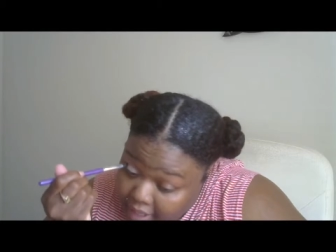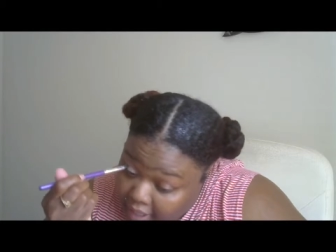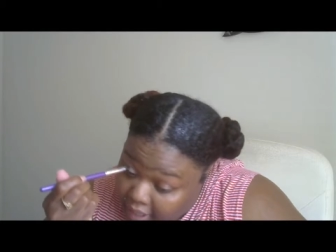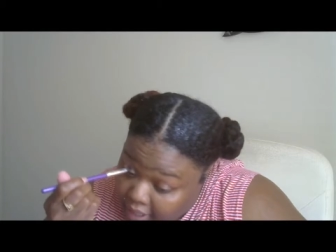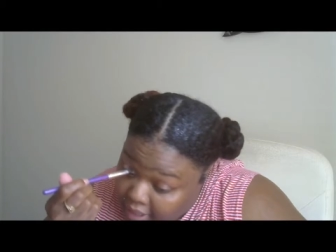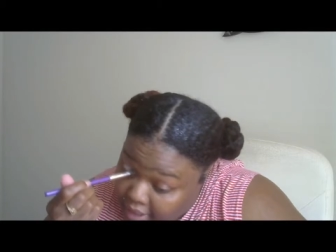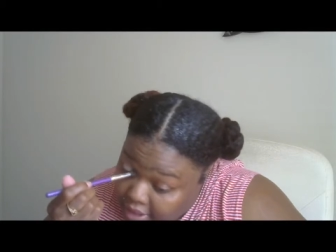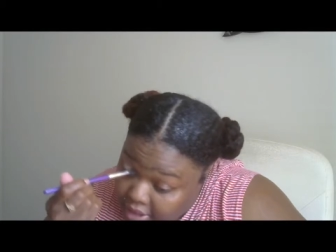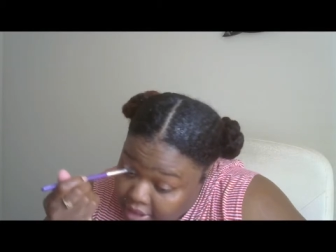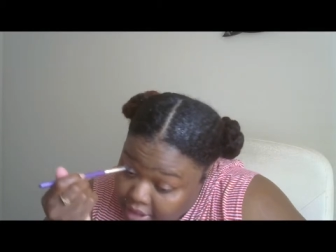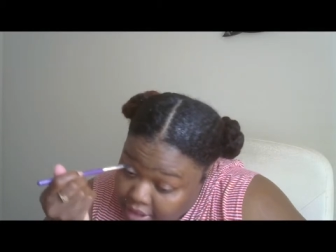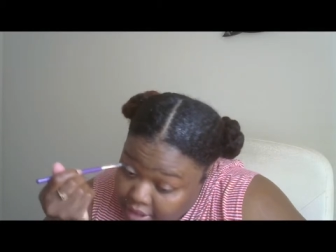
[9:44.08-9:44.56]
I
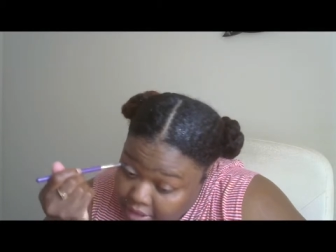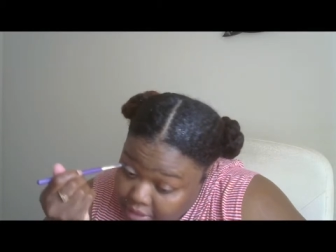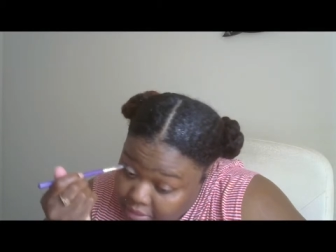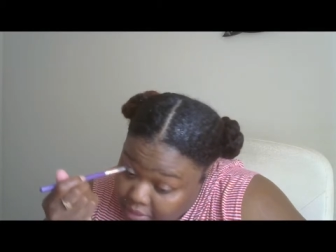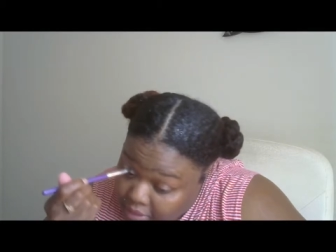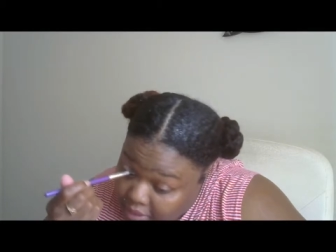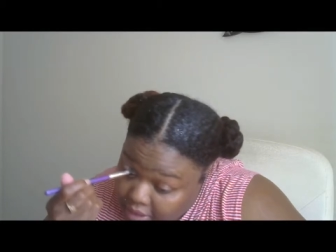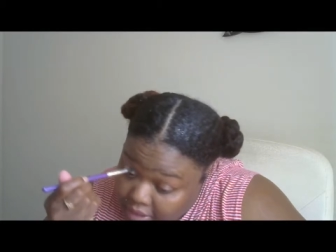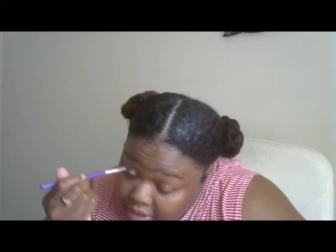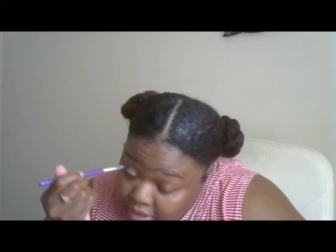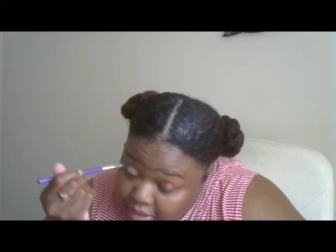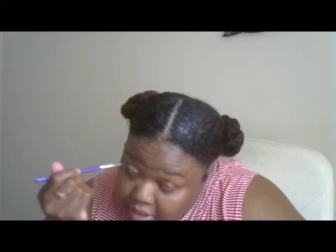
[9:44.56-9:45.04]
just
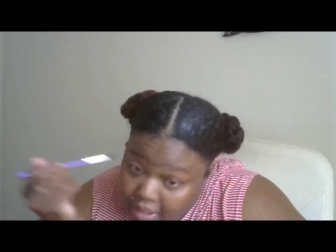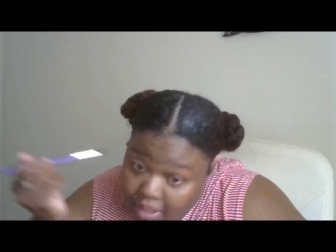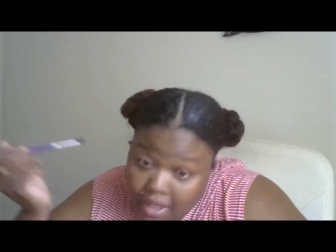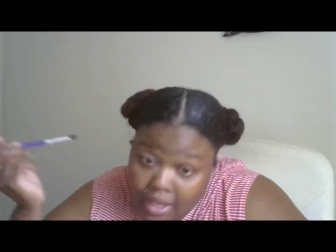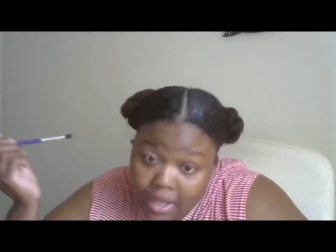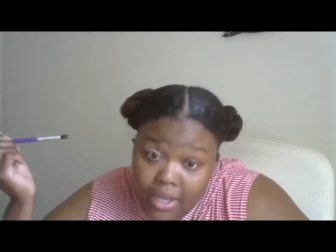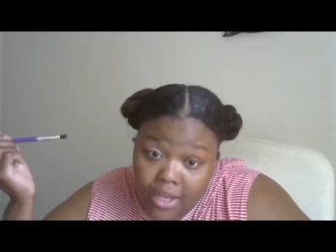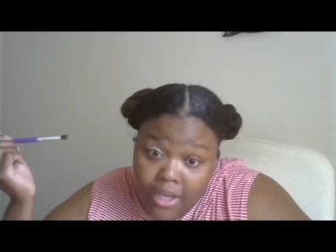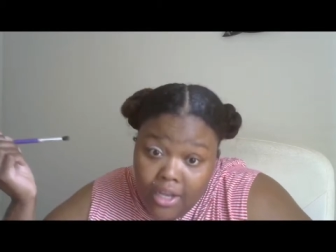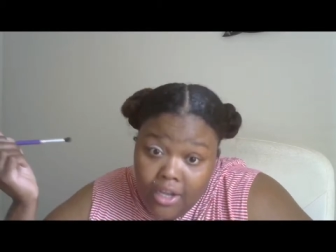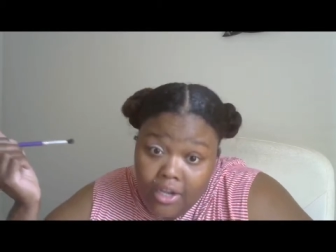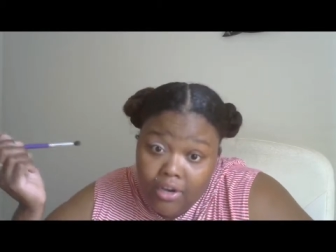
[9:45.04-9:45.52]
want to
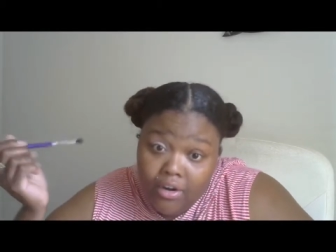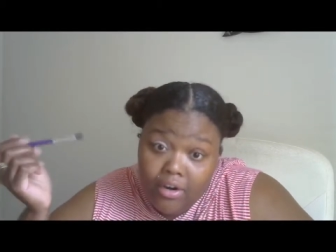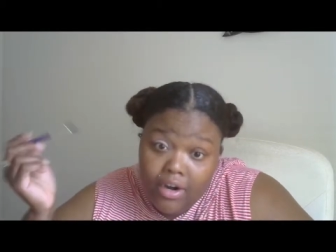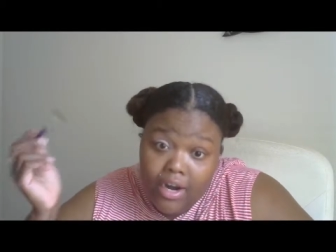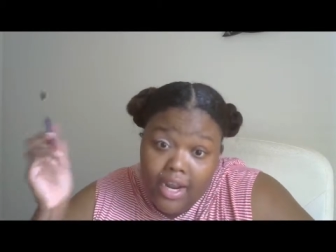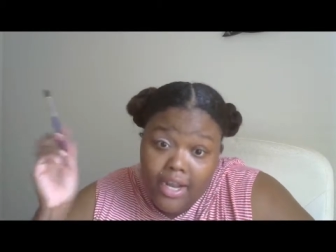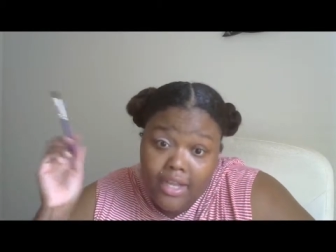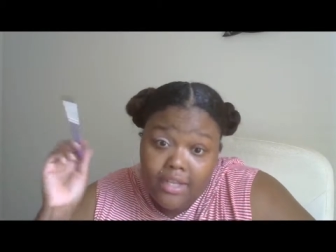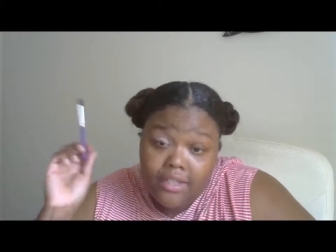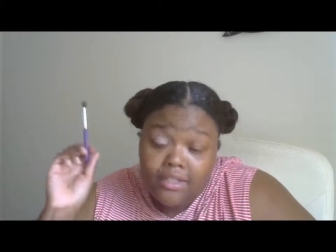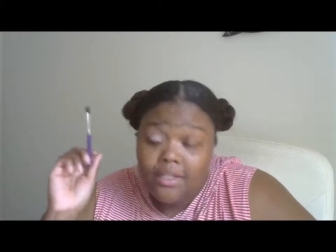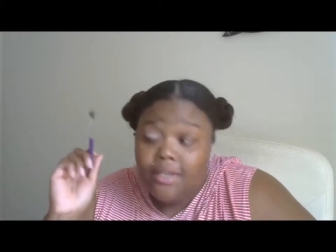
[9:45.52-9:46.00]

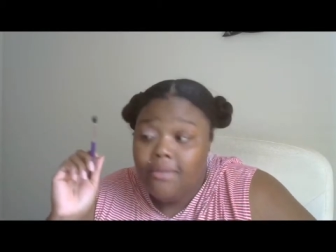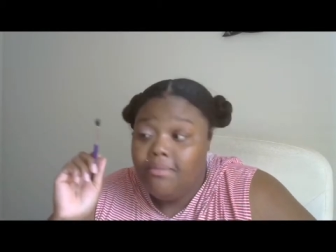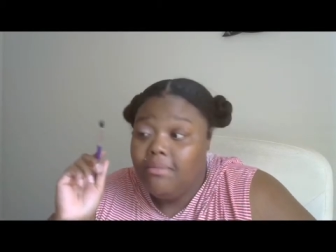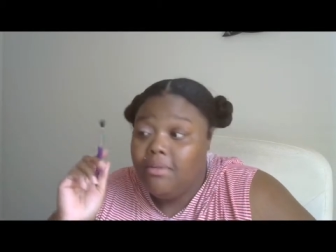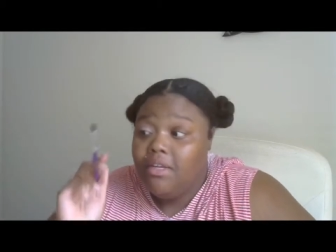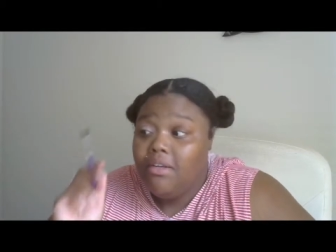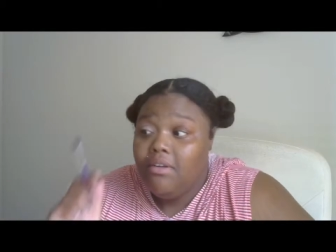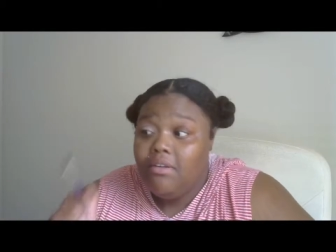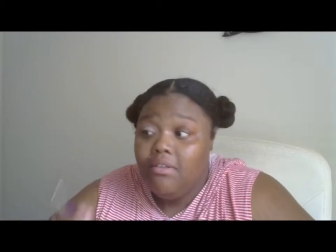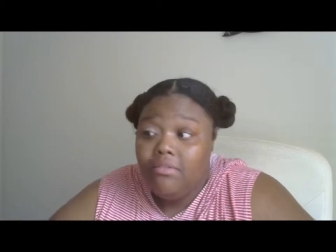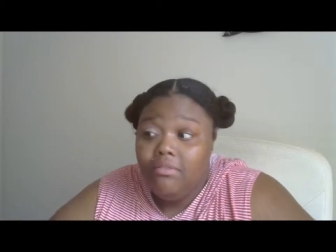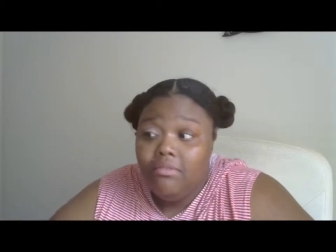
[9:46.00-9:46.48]
create
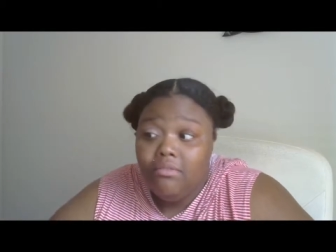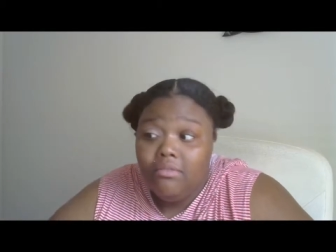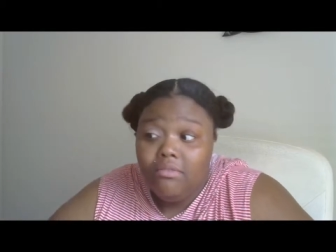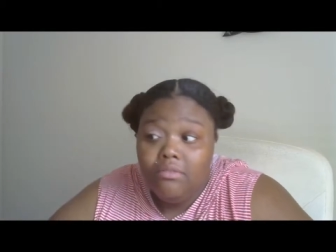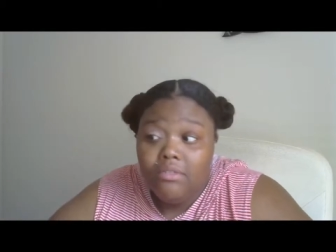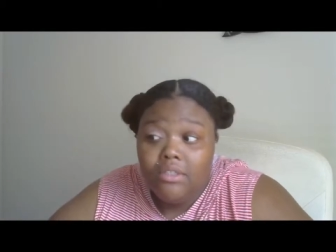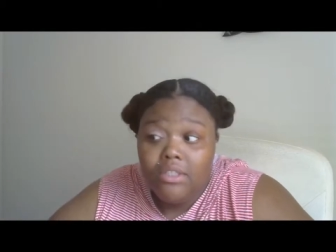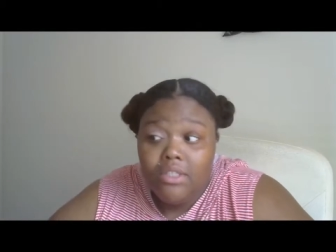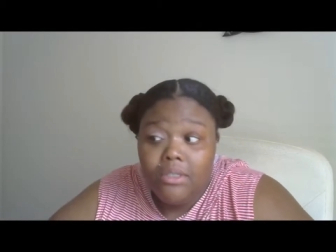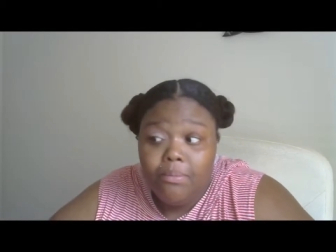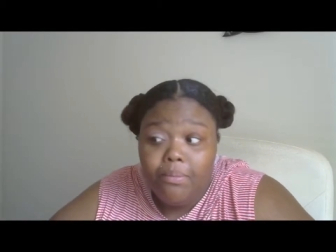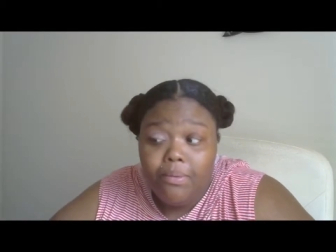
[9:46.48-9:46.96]
something
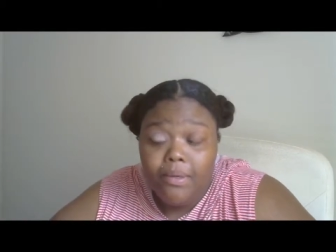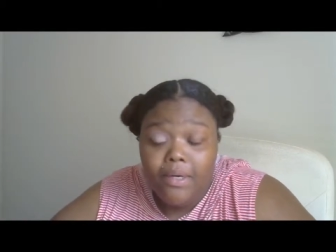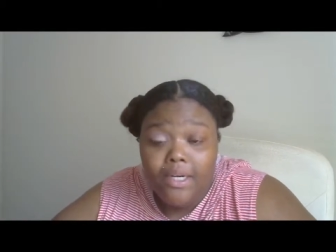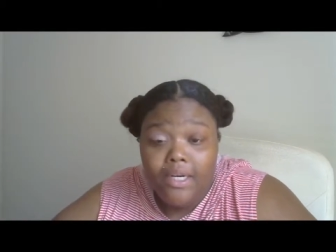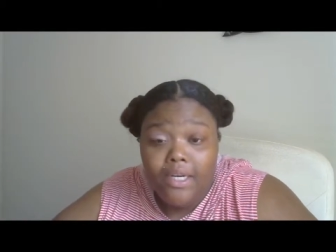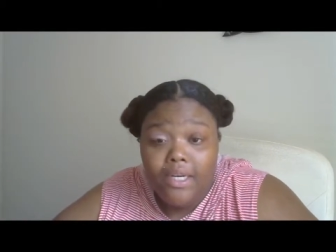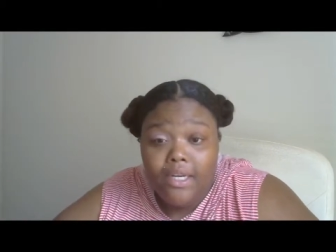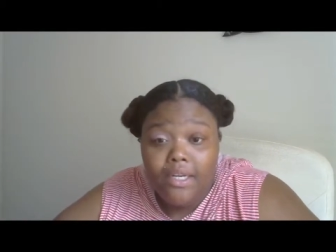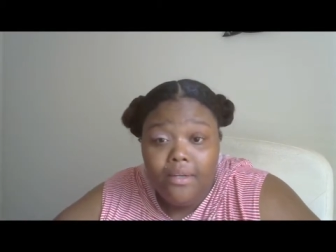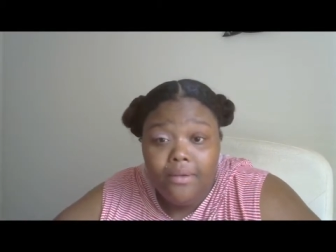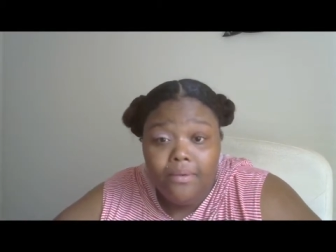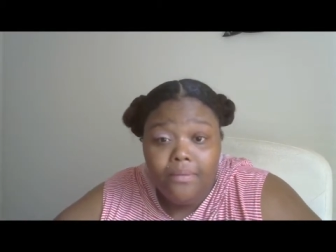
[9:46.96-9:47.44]
really
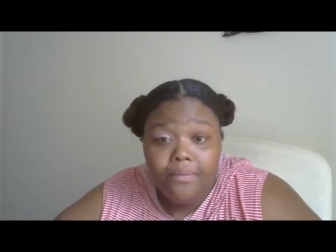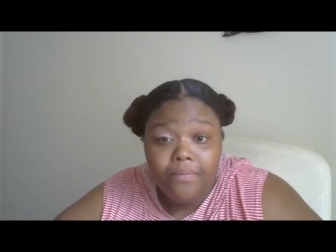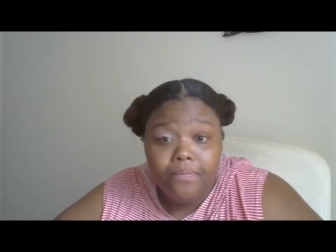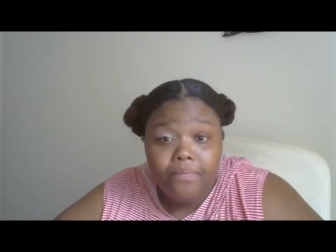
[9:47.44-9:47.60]
pretty.